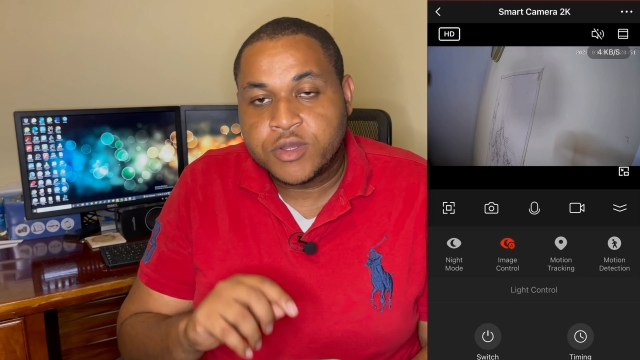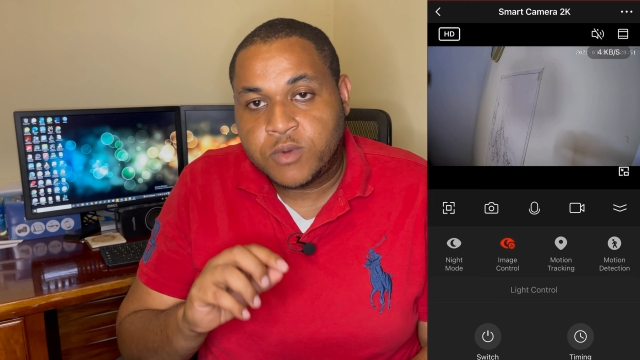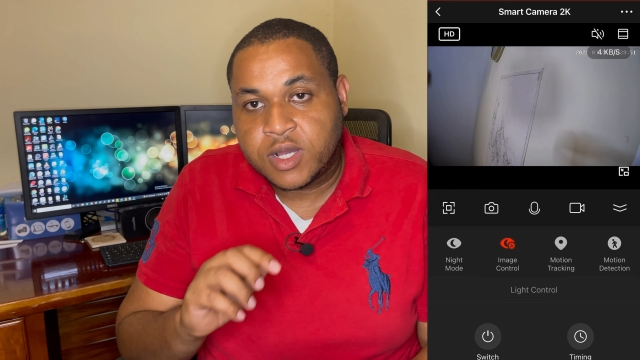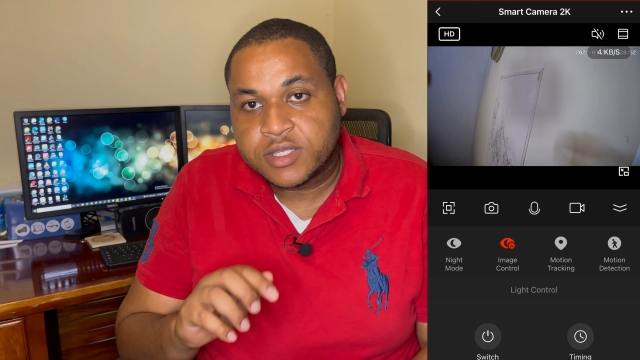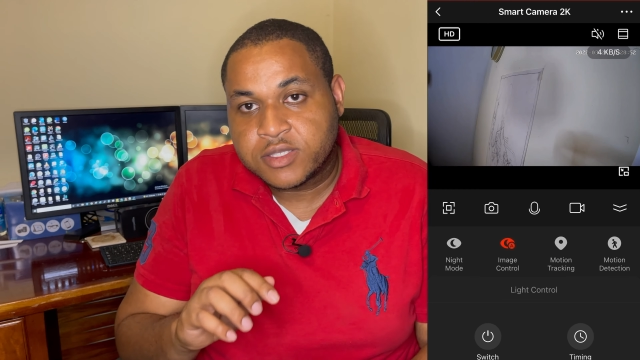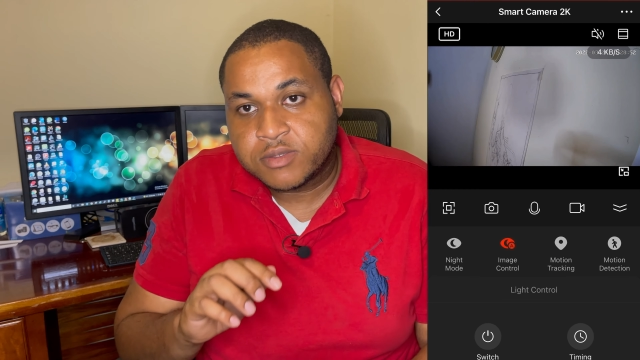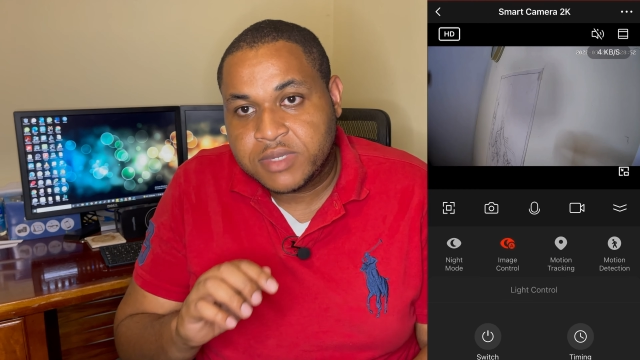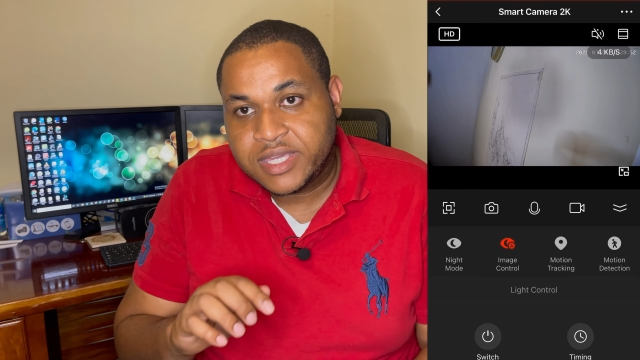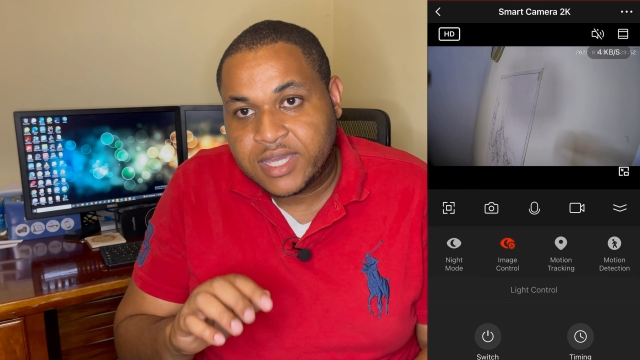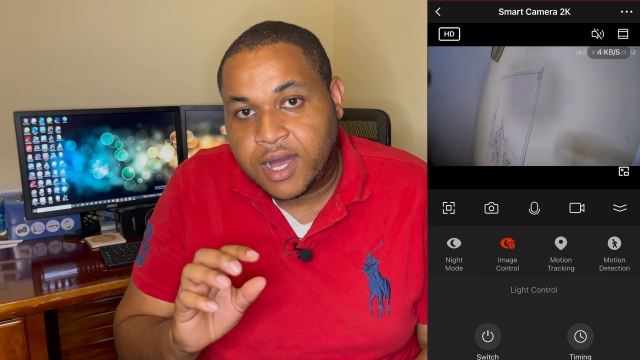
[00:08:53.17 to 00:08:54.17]
want it to
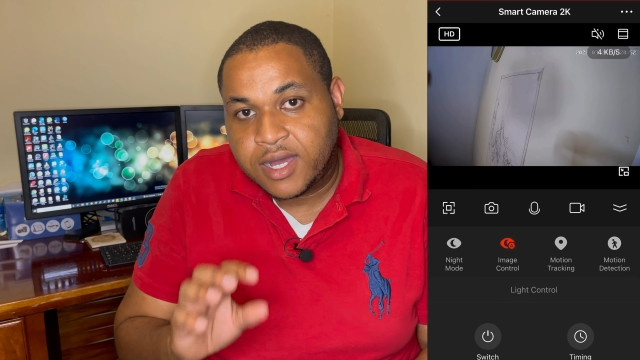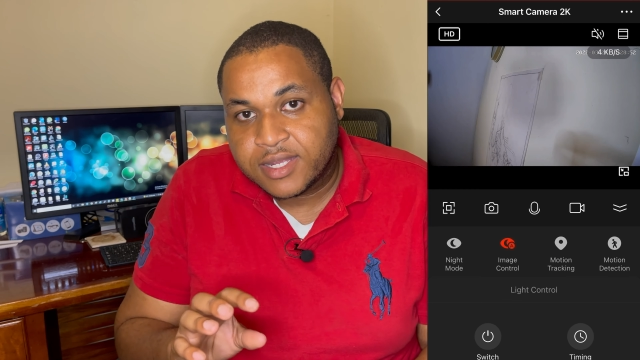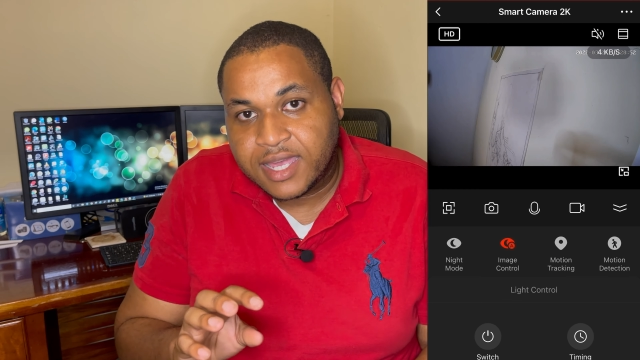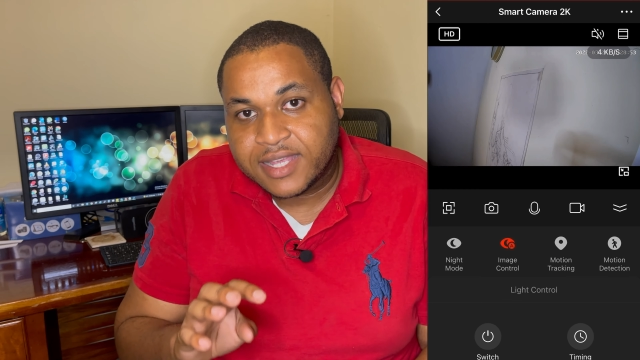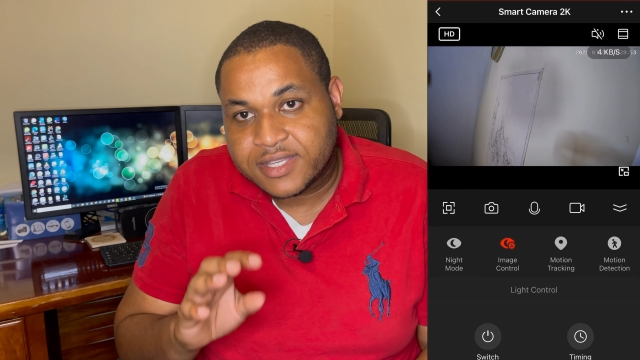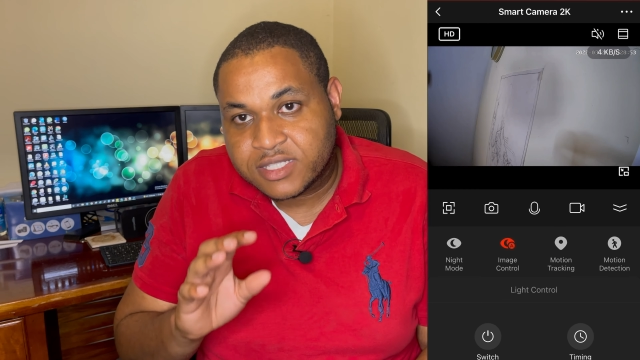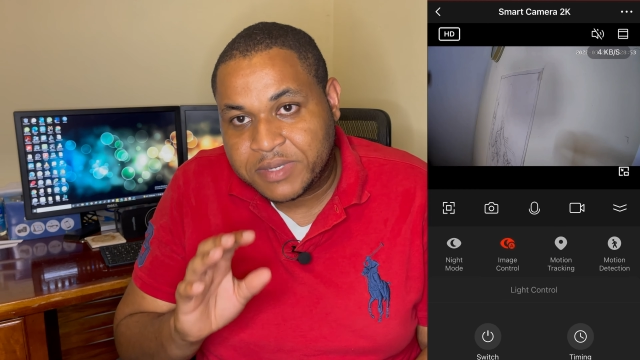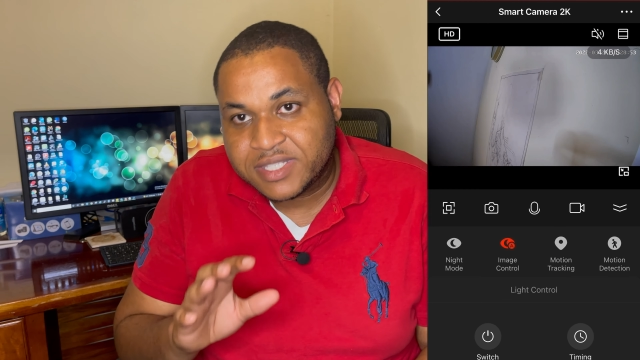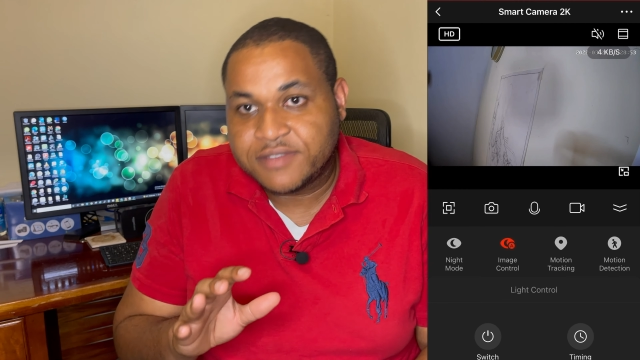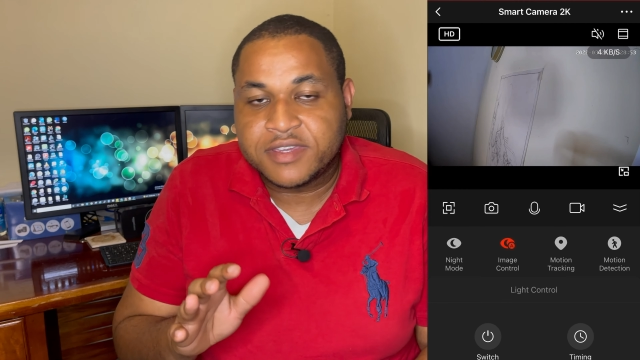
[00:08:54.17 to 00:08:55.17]
be on at a
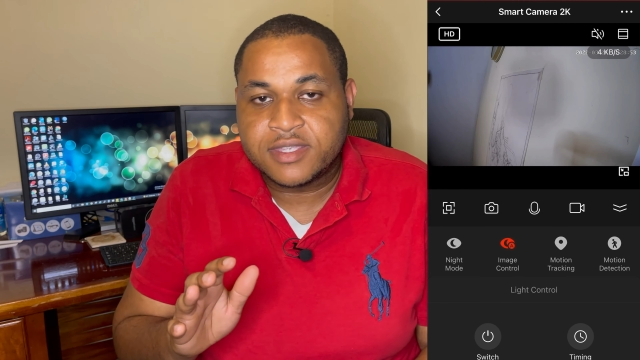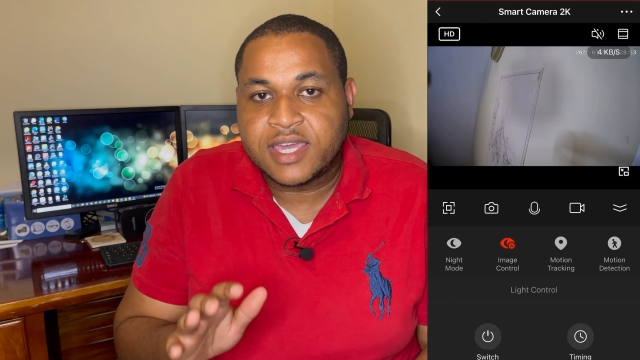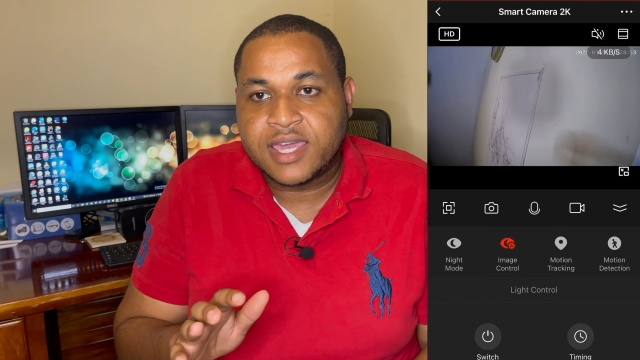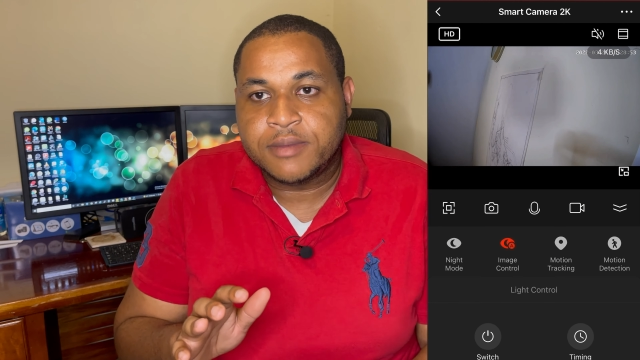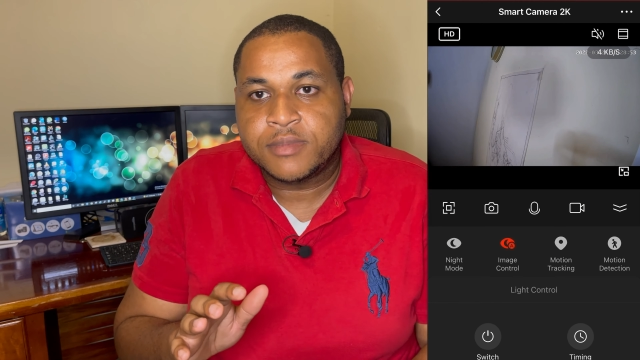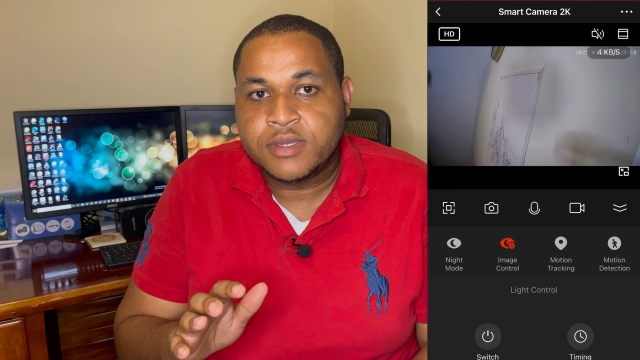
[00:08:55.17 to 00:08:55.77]
specific time.